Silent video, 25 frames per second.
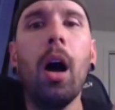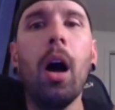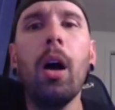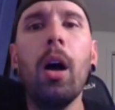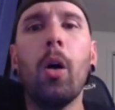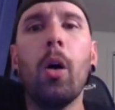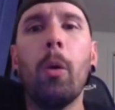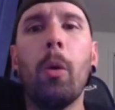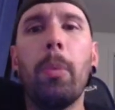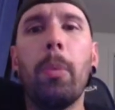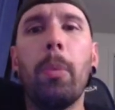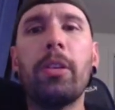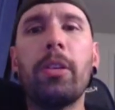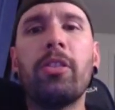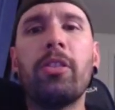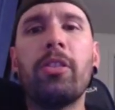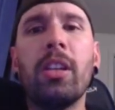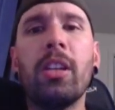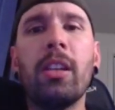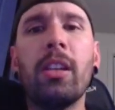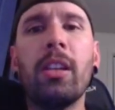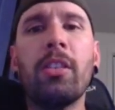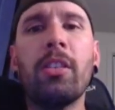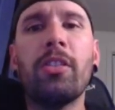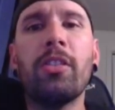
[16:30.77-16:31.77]
Oh, but
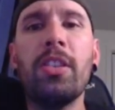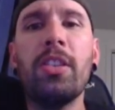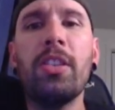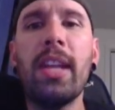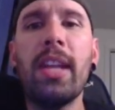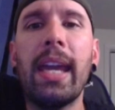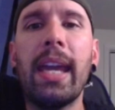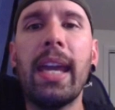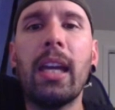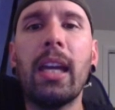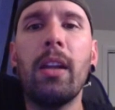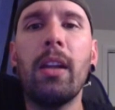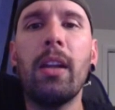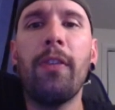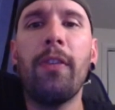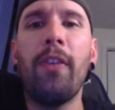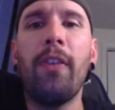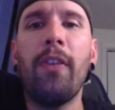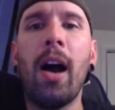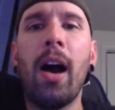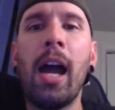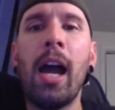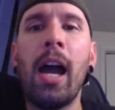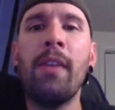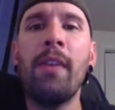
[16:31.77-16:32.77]
see this negative
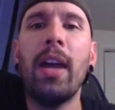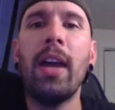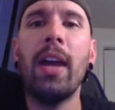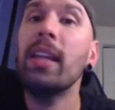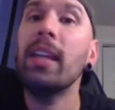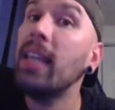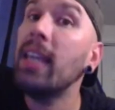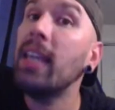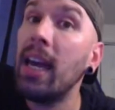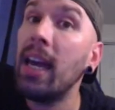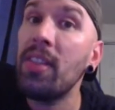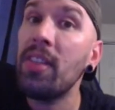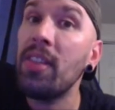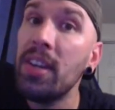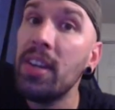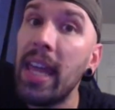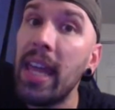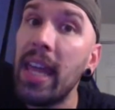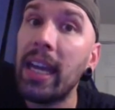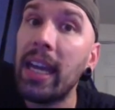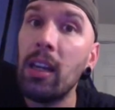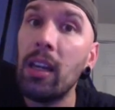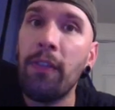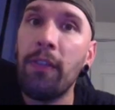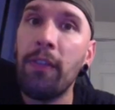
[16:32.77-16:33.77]
5, and yeah, the
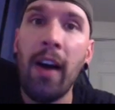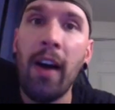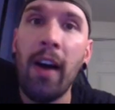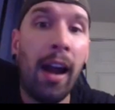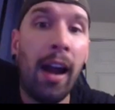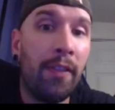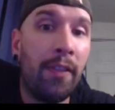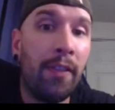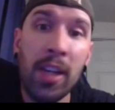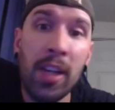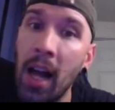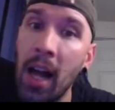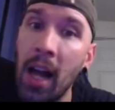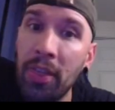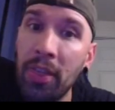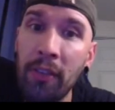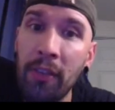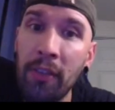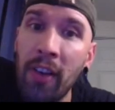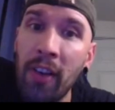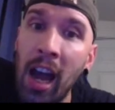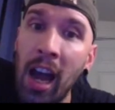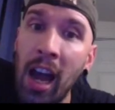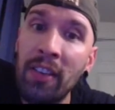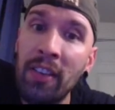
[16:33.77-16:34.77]
negative 5, not the
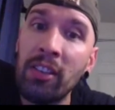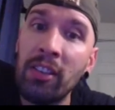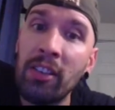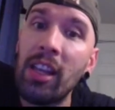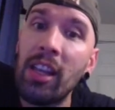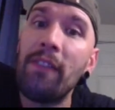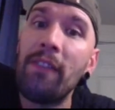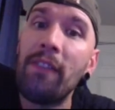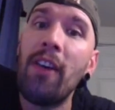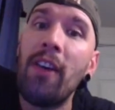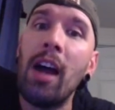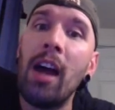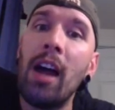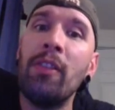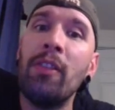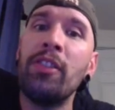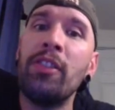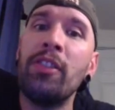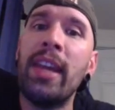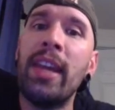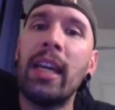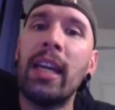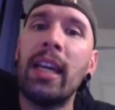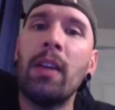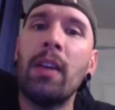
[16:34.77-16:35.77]
5, because that 5
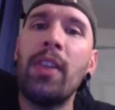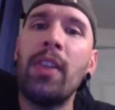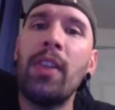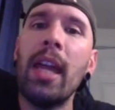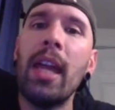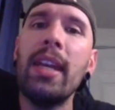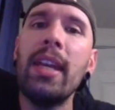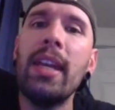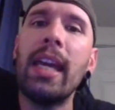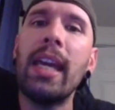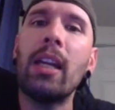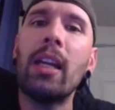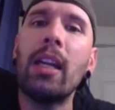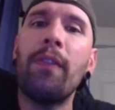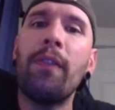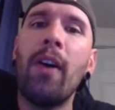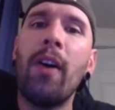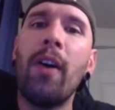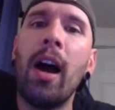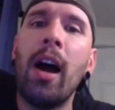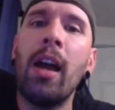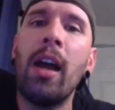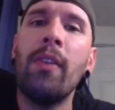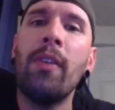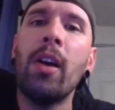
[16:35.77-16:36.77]
is negative. That negative
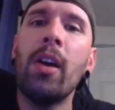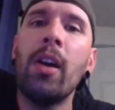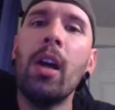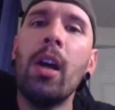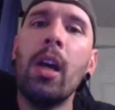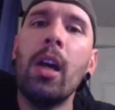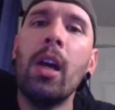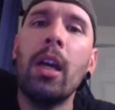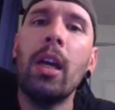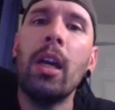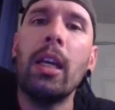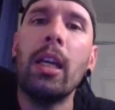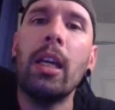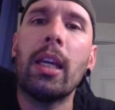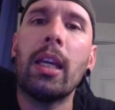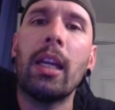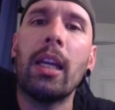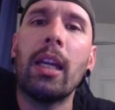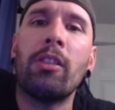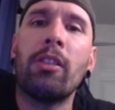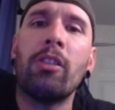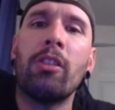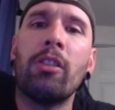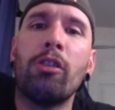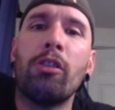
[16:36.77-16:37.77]
5
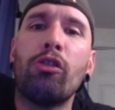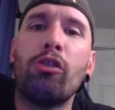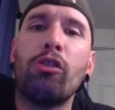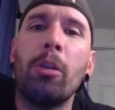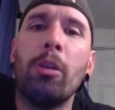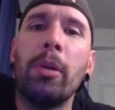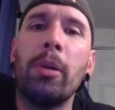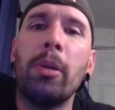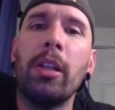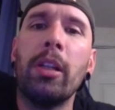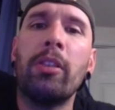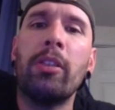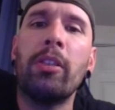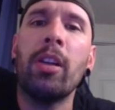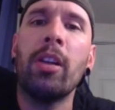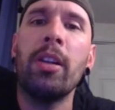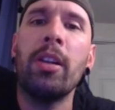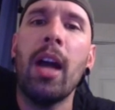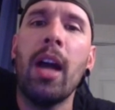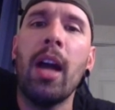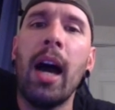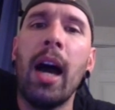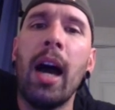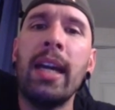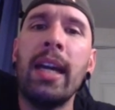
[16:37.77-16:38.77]
gets distributed to
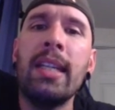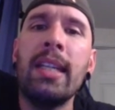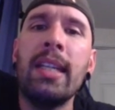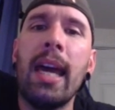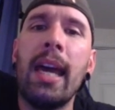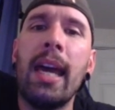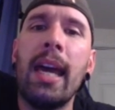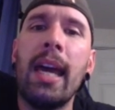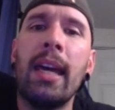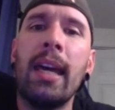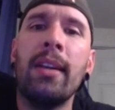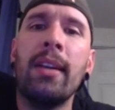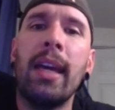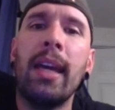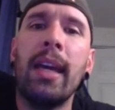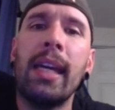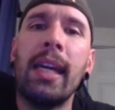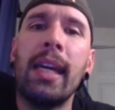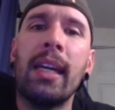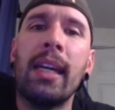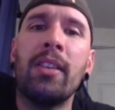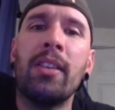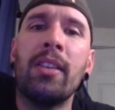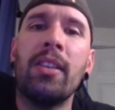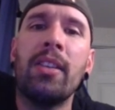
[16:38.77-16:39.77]
9n
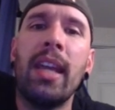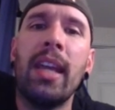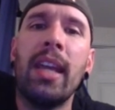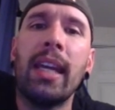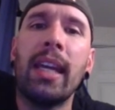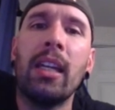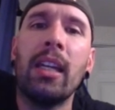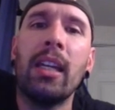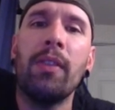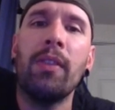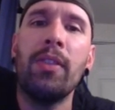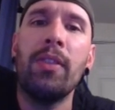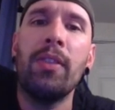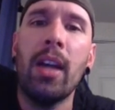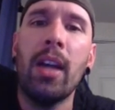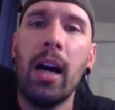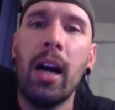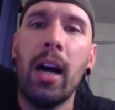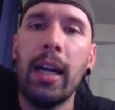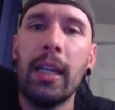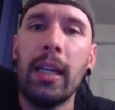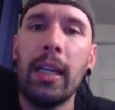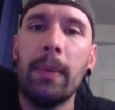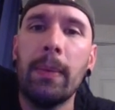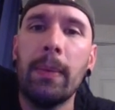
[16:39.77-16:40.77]
and negative 9.